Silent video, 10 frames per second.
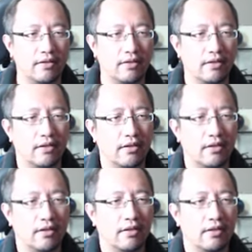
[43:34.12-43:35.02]

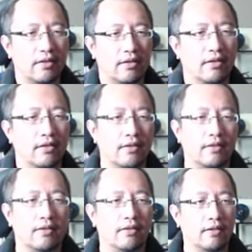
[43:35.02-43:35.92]

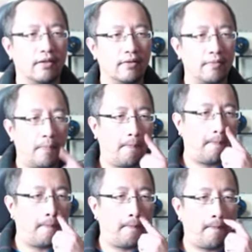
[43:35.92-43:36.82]

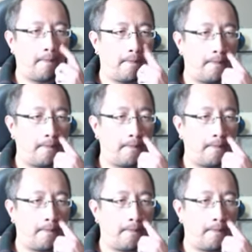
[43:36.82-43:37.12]
Nobody speaks.